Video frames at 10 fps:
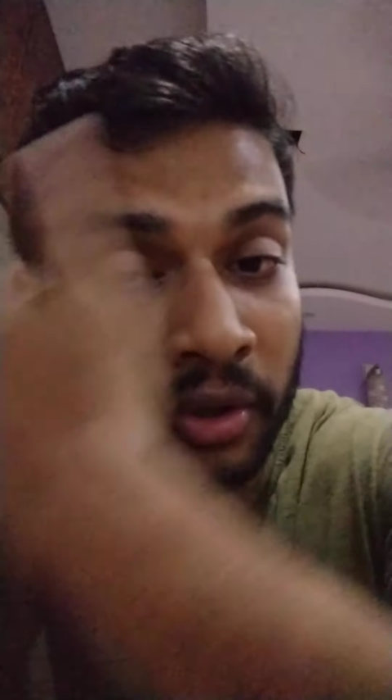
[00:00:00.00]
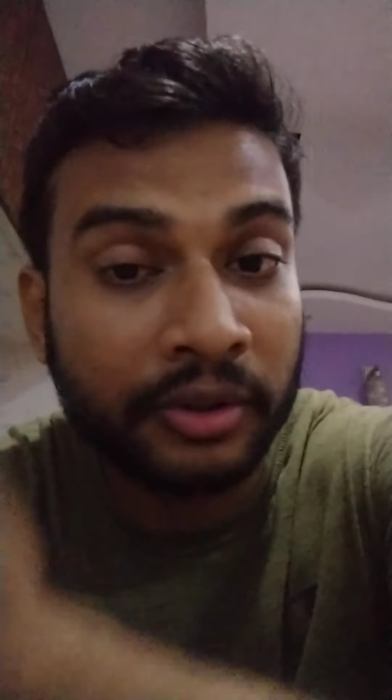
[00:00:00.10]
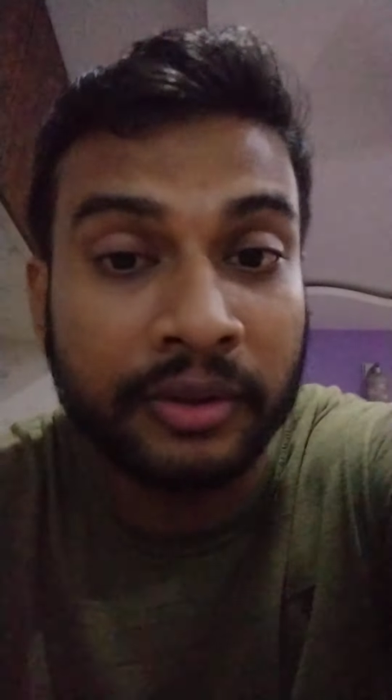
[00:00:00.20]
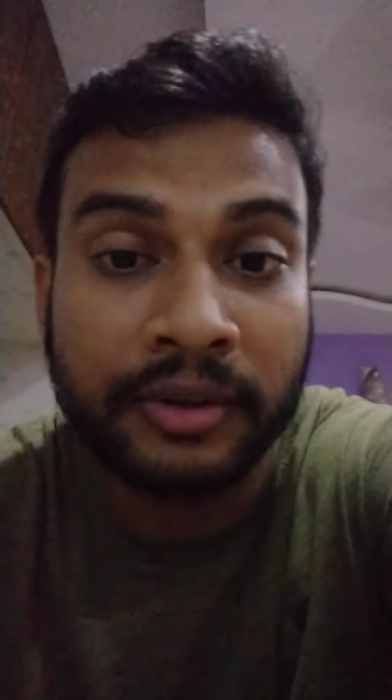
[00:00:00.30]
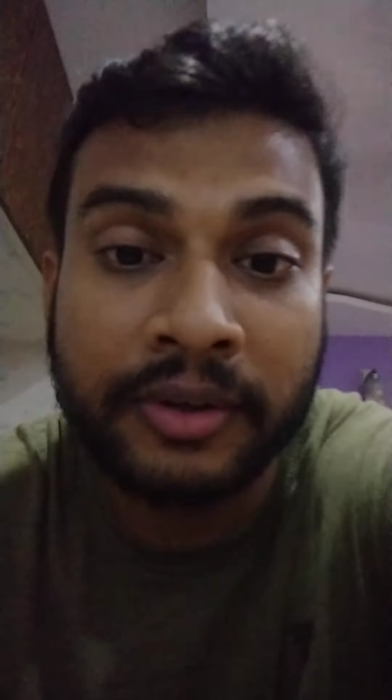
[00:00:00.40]

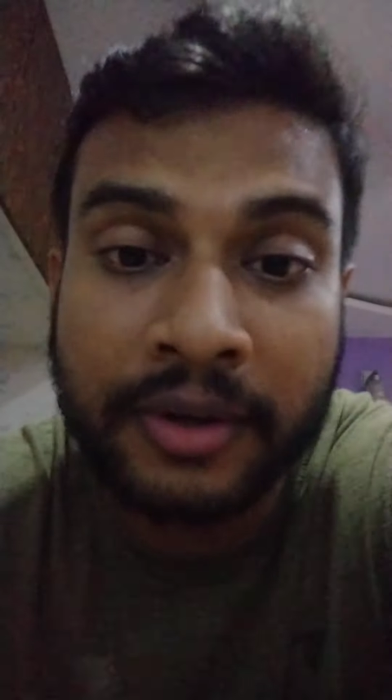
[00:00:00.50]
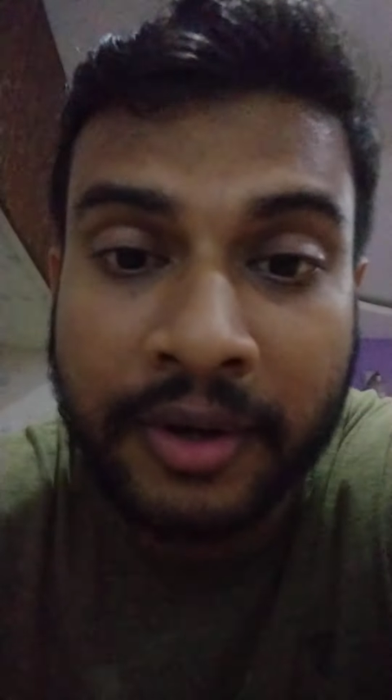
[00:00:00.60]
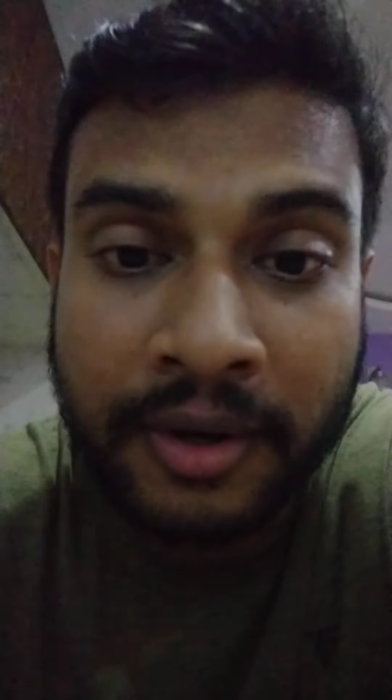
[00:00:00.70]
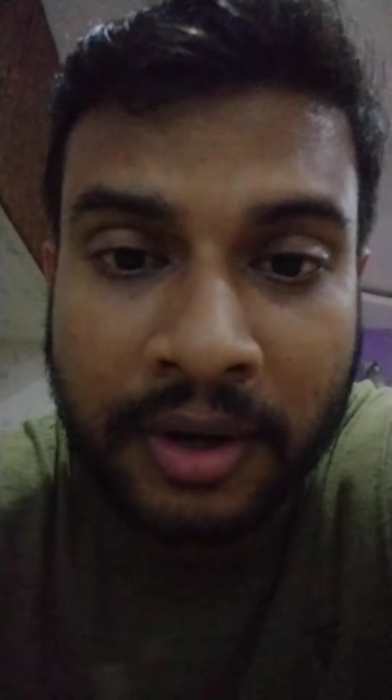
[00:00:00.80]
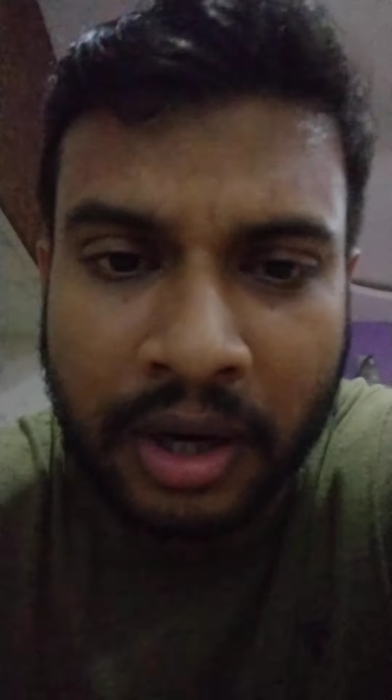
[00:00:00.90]
in here.
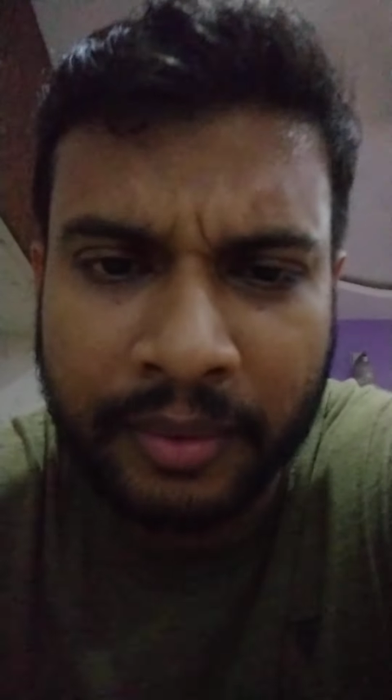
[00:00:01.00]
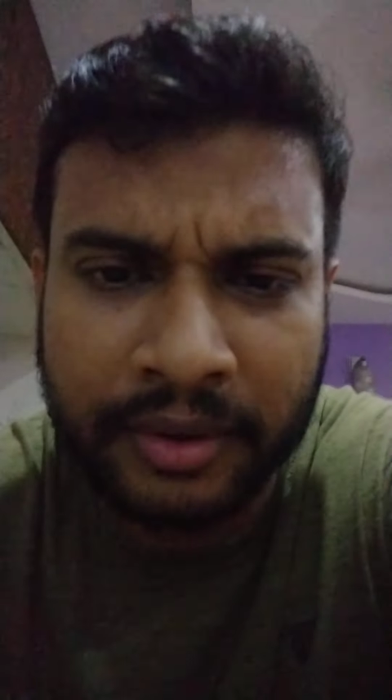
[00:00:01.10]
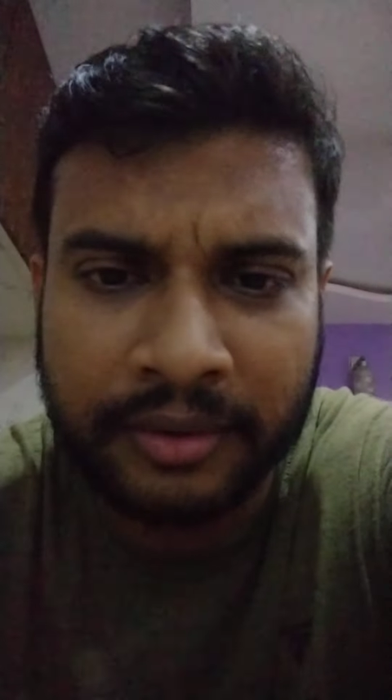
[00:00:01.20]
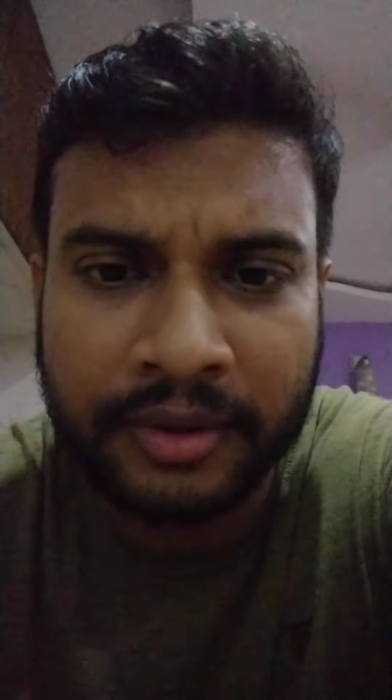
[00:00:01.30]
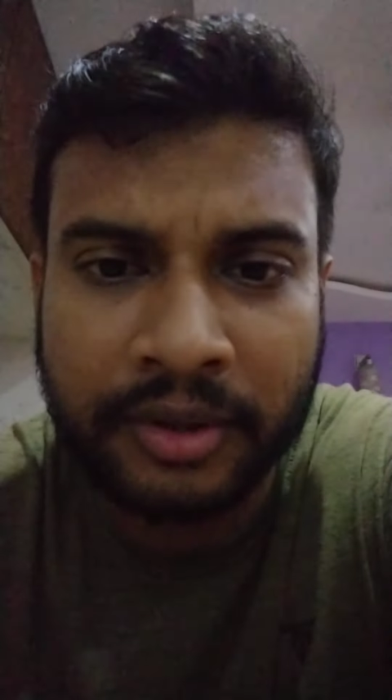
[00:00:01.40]
I mean,
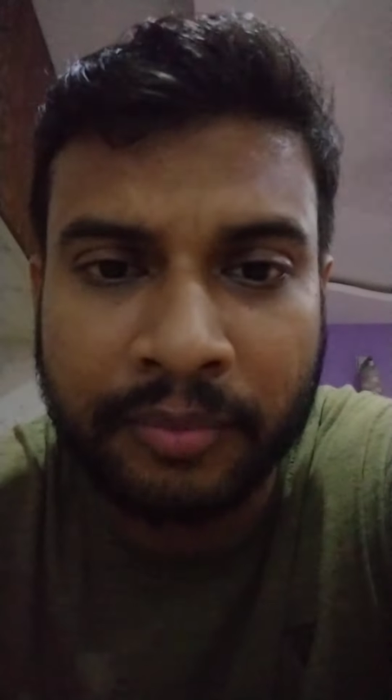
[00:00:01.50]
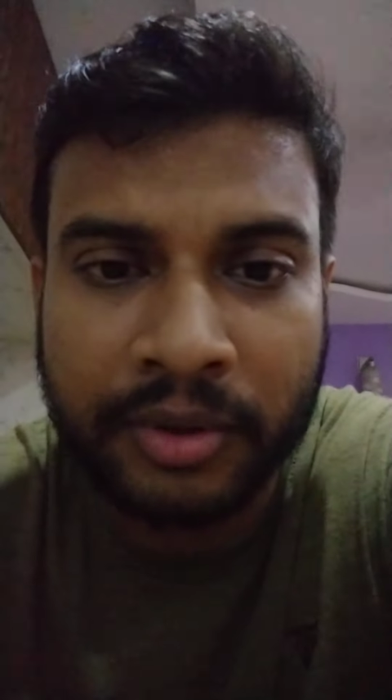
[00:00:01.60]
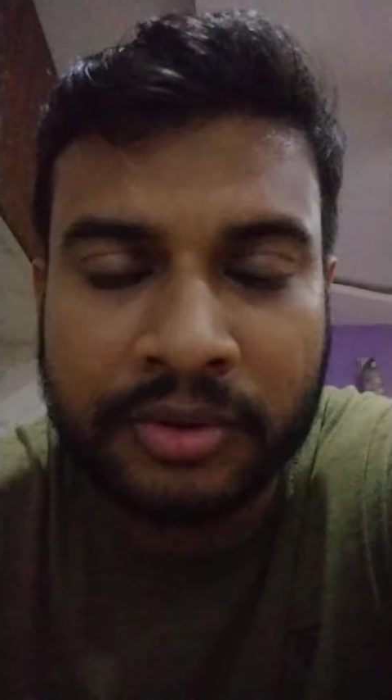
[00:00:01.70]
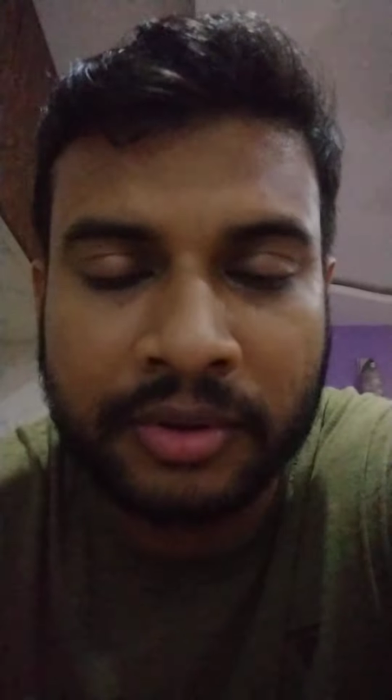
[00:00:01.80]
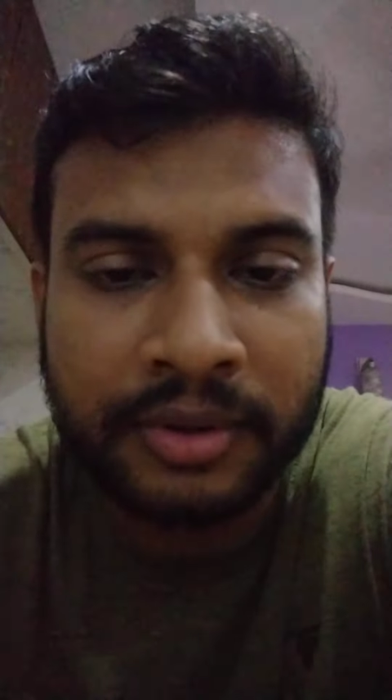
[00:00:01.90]
the
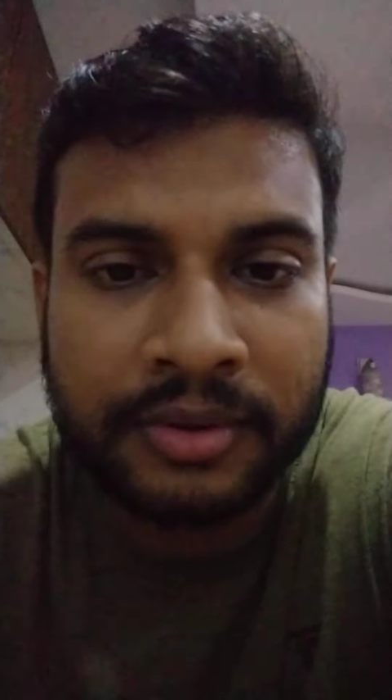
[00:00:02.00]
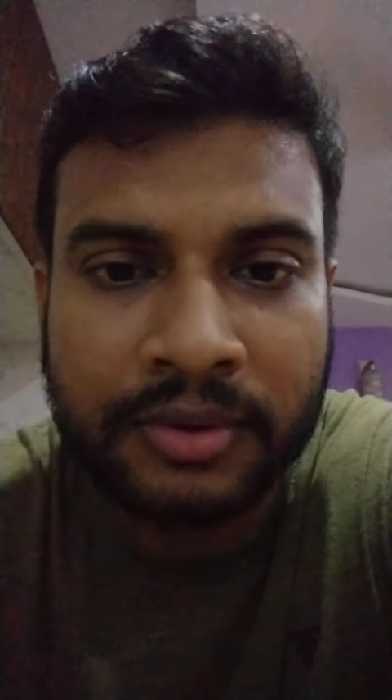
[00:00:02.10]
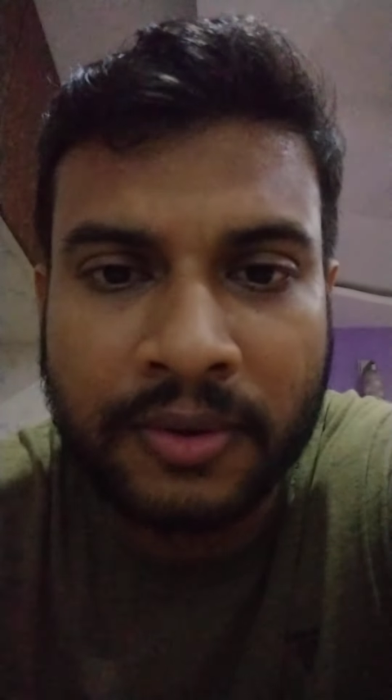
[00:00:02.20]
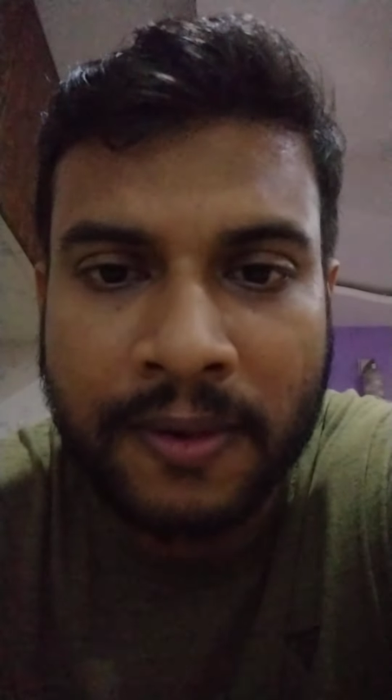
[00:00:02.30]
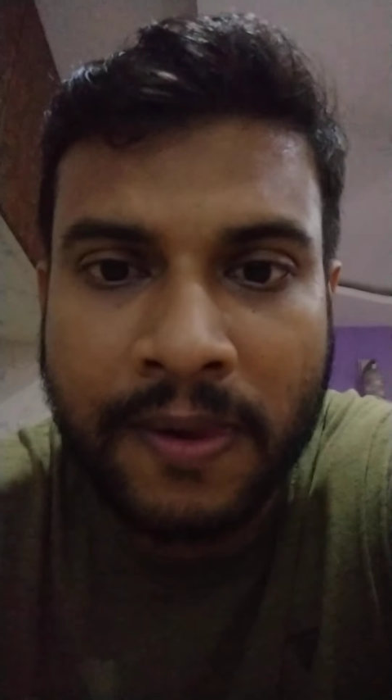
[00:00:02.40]
temperature is